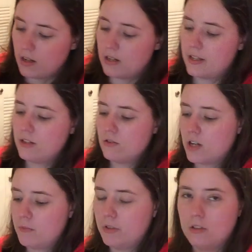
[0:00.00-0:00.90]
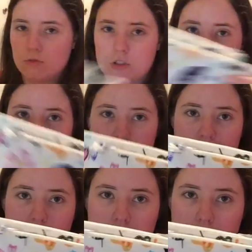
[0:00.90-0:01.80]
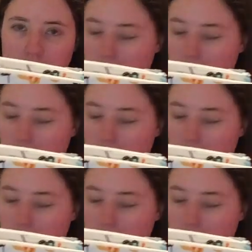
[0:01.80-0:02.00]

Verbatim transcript: And they do come with notion pouches.